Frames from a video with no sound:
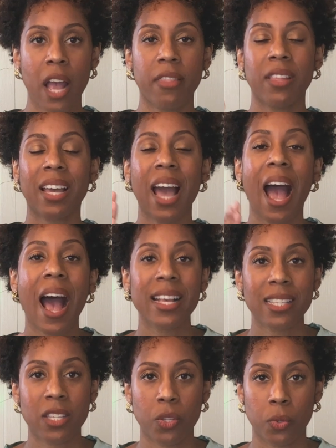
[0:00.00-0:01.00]
the
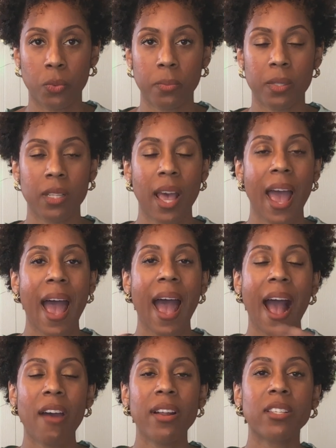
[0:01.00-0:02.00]
costumes,
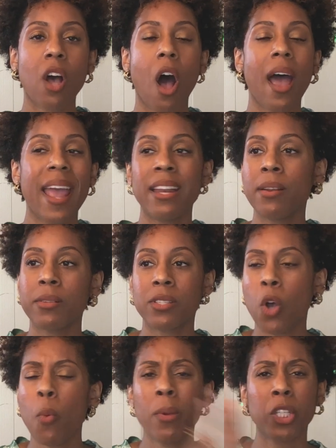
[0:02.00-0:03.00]
how does, and
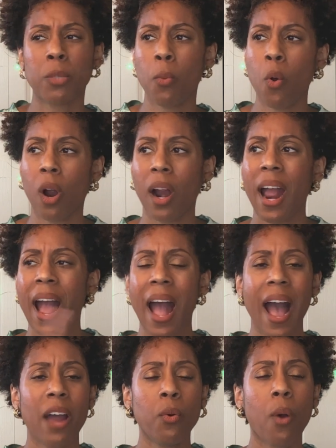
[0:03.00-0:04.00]
so much more,
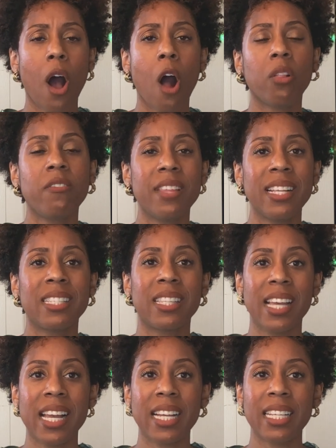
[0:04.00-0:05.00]
how do all of these
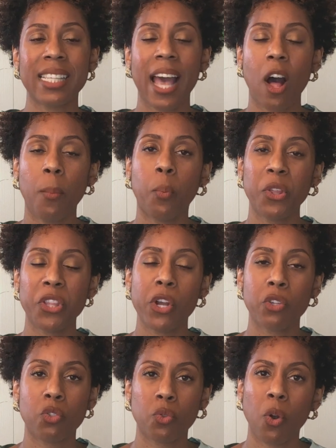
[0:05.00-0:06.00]
things help with your
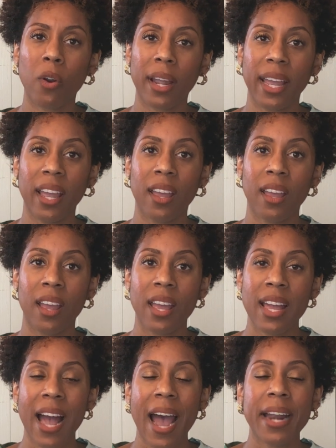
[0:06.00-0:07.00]
story?
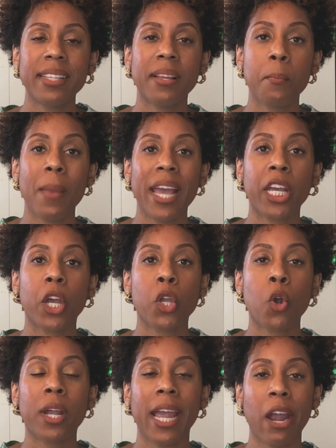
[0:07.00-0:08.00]
How does it make
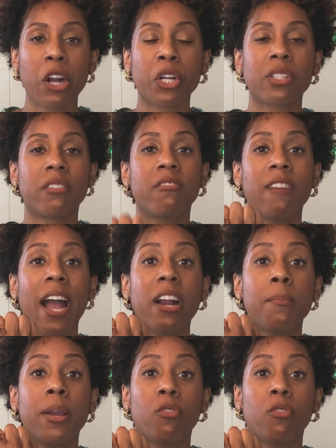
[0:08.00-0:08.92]
your character's environment